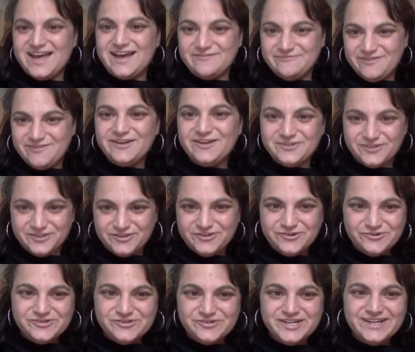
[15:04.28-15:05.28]
that value.
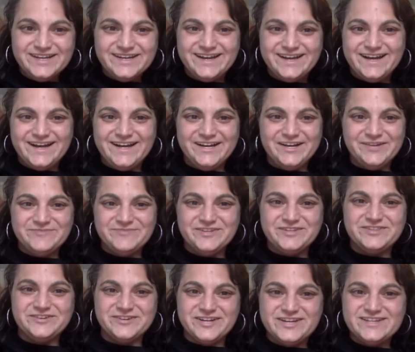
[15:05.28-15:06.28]
Um,
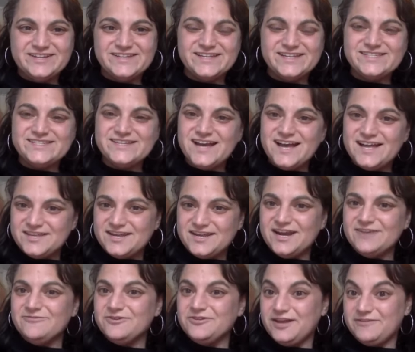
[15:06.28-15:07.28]
that there is, it's not that
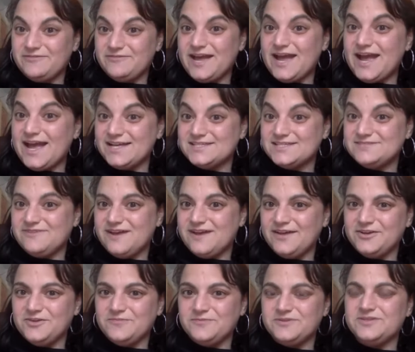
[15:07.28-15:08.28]
every life has
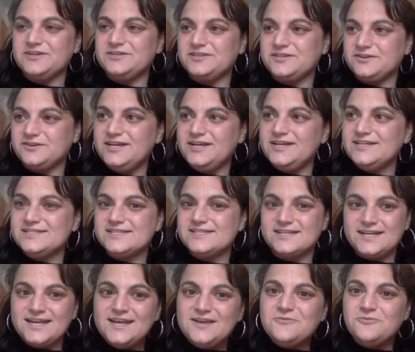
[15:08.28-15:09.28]
value, but that there is
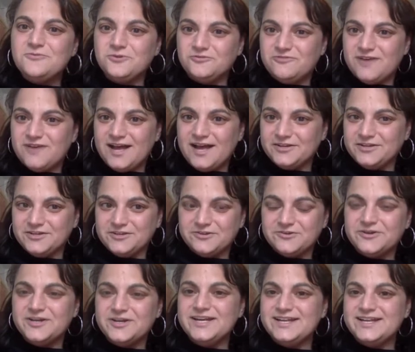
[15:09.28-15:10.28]
an equal
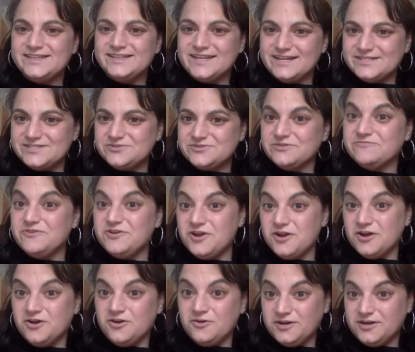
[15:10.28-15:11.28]
value that is sort of
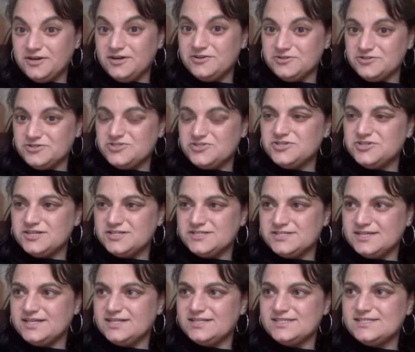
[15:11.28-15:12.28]
known and understood as
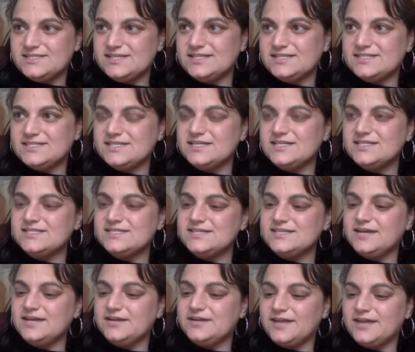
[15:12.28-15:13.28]
a consensus
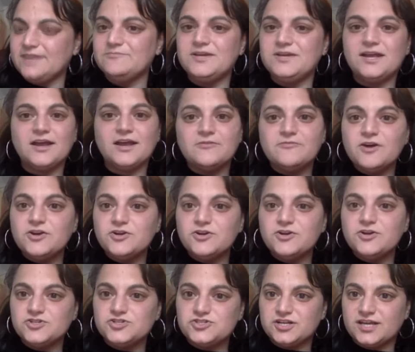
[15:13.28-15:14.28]
and can be kind of
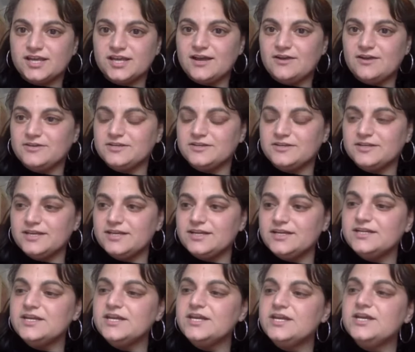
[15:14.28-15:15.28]
understood and
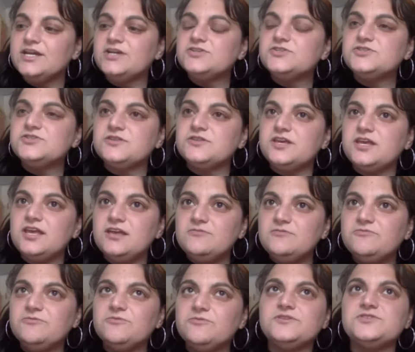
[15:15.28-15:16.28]
calculated. So the
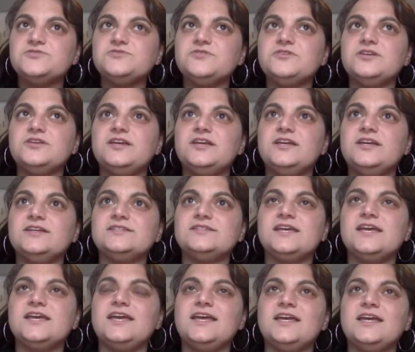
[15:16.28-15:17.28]
influence really is
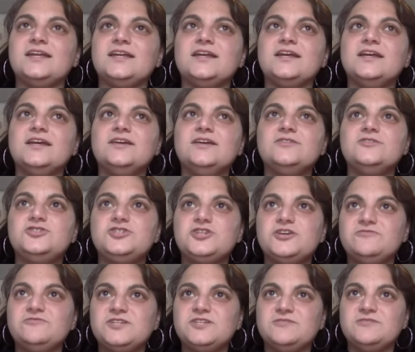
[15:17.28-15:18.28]
in
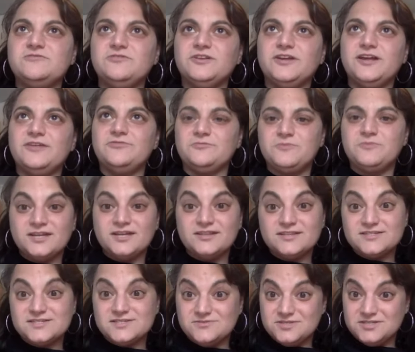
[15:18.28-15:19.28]
shifting philanthropy in
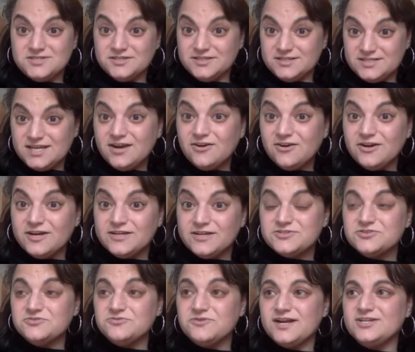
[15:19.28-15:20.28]
this utilitarian
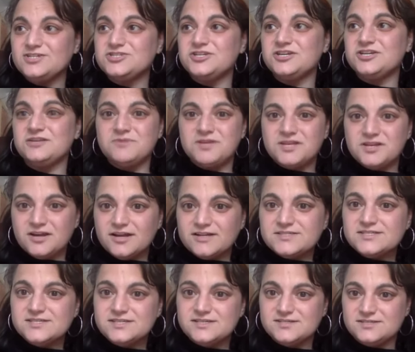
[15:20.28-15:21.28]
direction
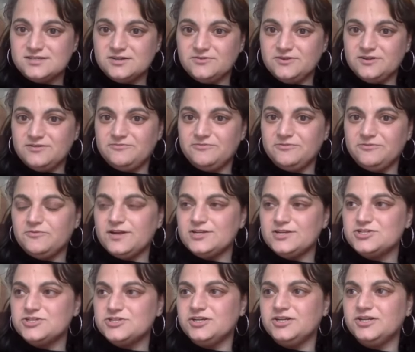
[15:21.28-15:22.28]
because he is so
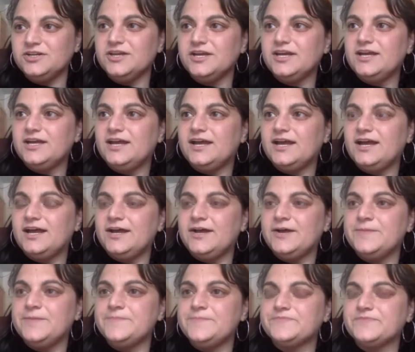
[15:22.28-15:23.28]
influential.
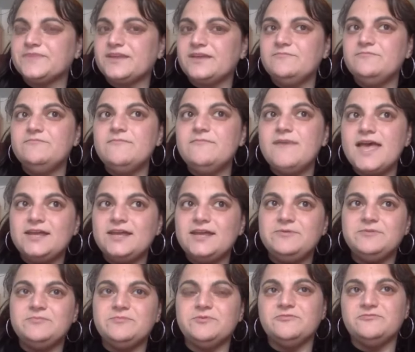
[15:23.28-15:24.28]
Um, many
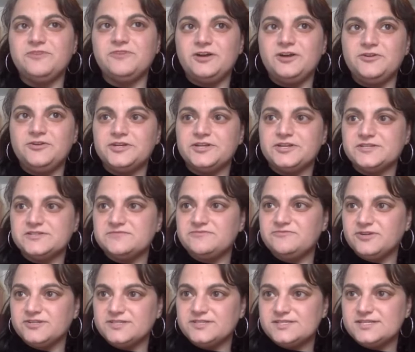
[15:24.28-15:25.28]
people have followed in his
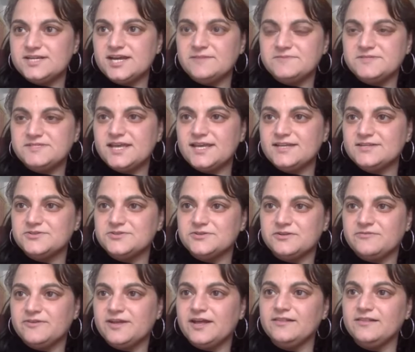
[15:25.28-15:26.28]
footsteps and sort
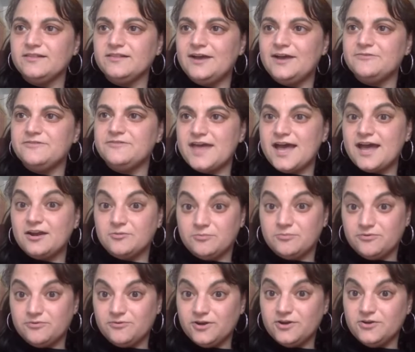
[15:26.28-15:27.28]
of allowed that
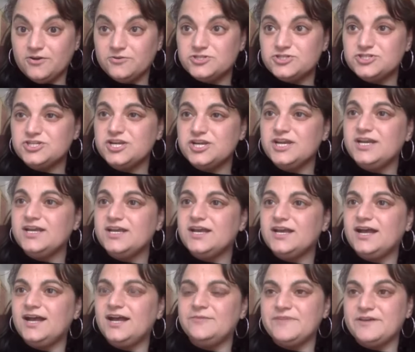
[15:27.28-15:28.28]
approach,
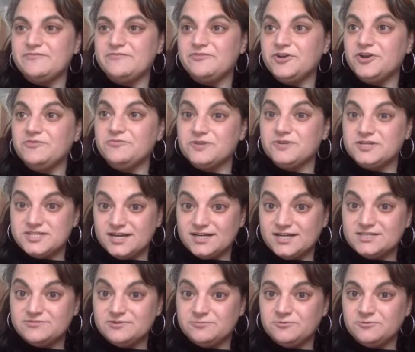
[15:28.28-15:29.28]
um, that very
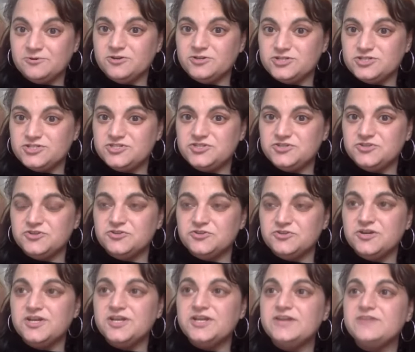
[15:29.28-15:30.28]
reductive approach,
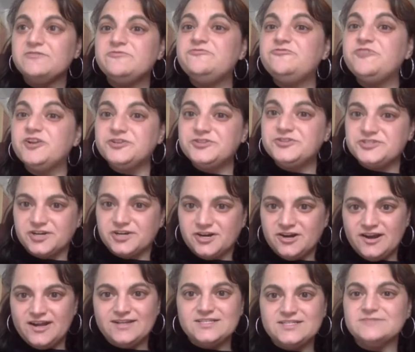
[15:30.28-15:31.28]
to
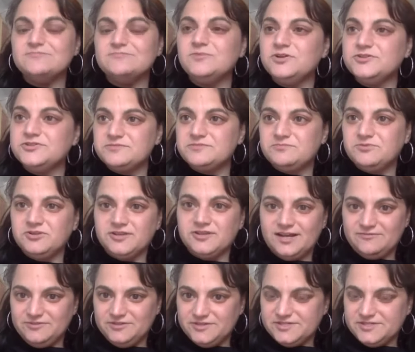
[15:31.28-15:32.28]
filter into multiple
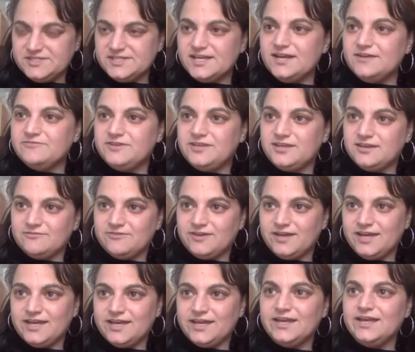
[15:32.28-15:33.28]
levels of
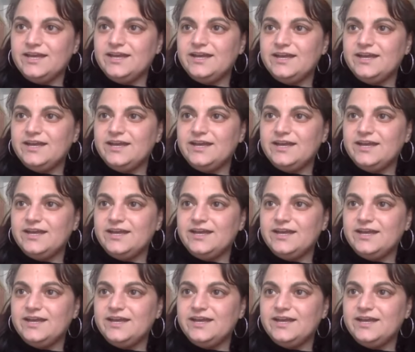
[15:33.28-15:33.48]
giving.